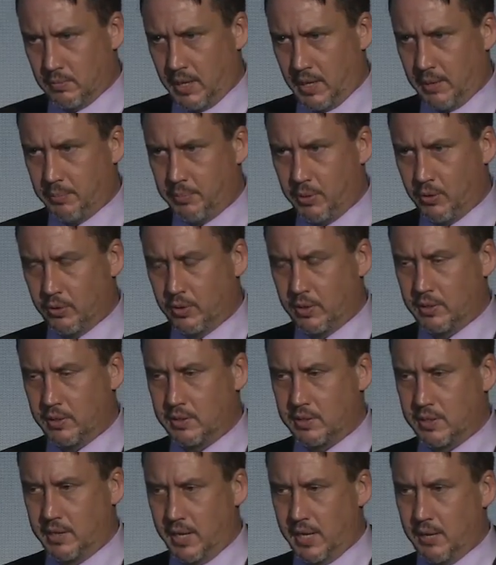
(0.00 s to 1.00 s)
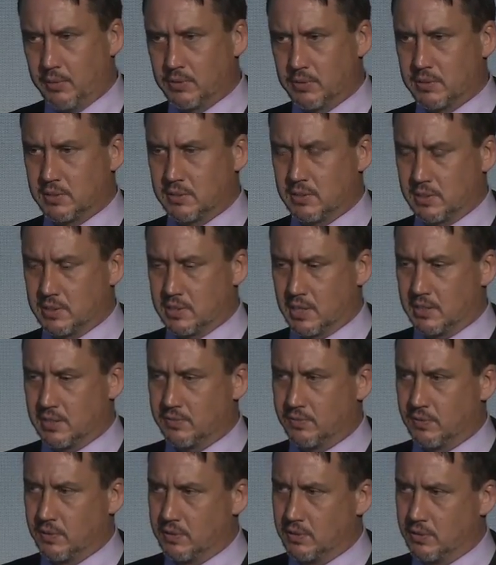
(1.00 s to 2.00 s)
opponent today was
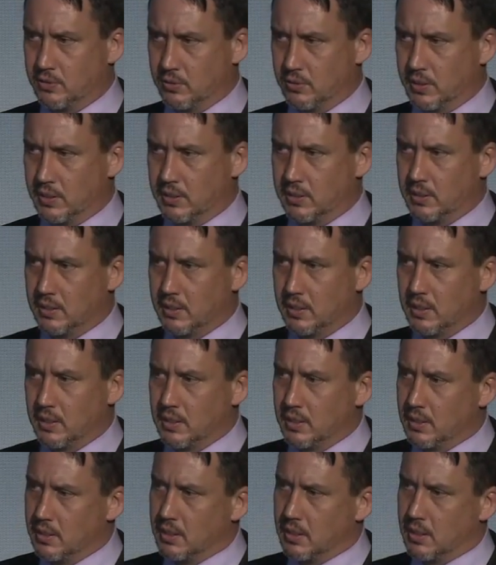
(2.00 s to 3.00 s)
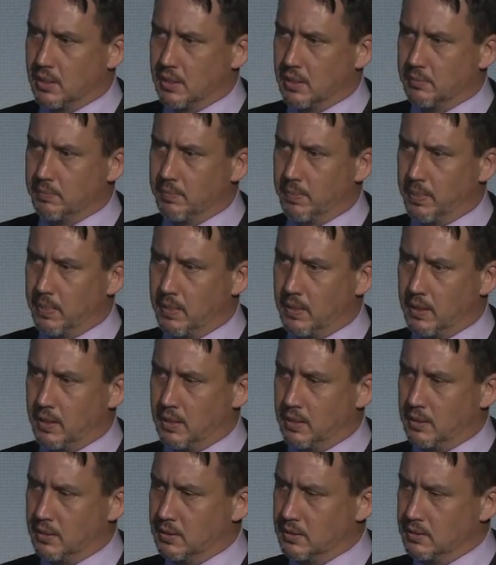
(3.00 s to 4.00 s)
successful in doing
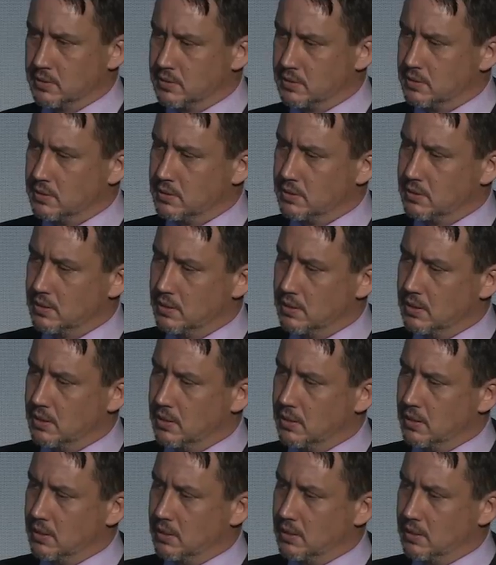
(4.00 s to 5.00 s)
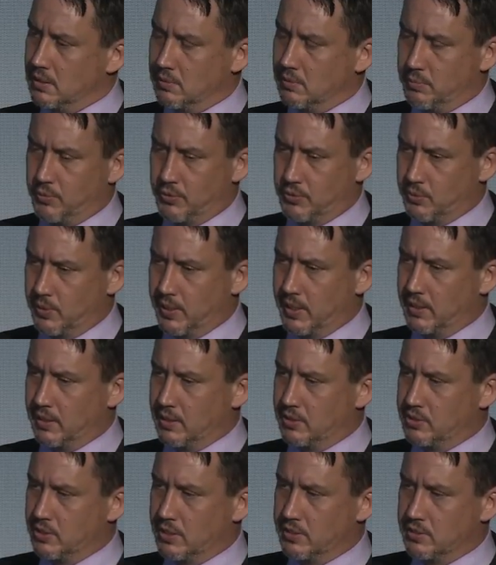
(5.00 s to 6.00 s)
is persuading the
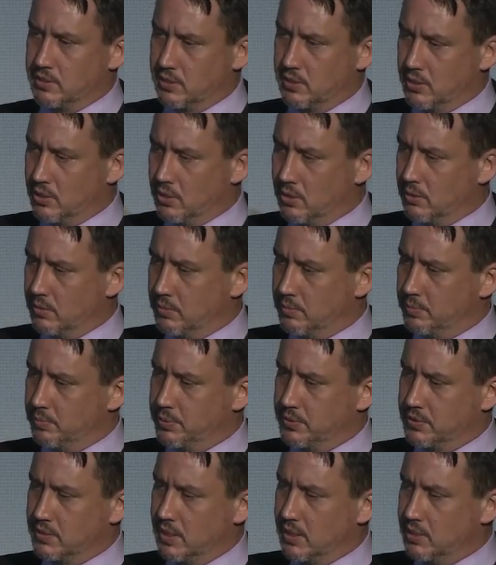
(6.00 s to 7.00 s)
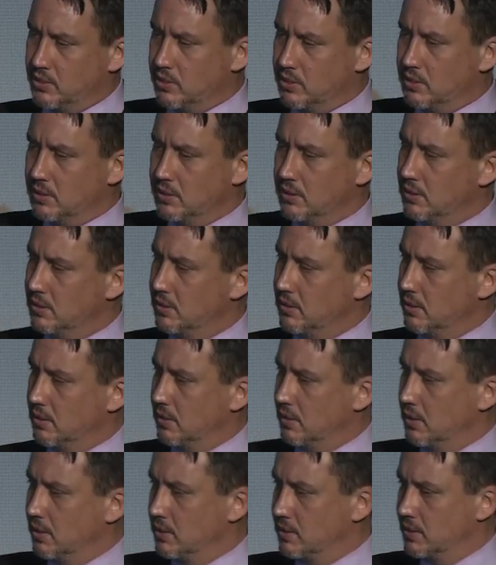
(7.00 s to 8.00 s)
judge that no, possession
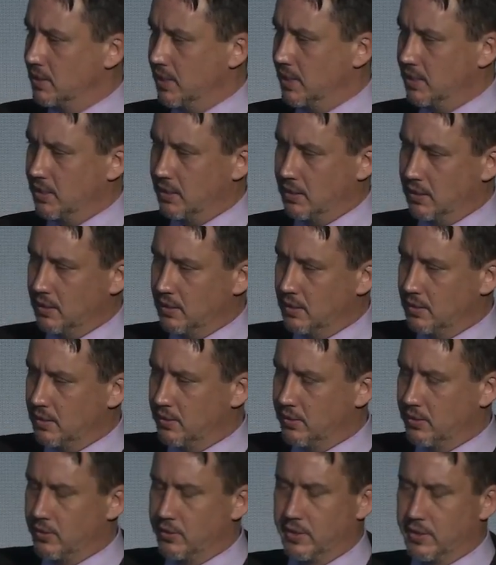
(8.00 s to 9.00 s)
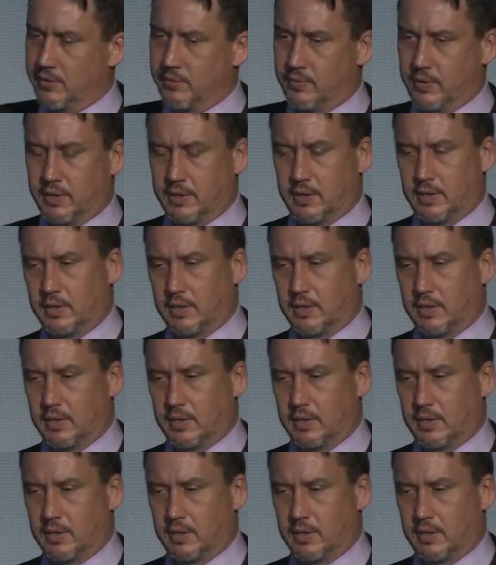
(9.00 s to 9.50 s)
and title, they're different.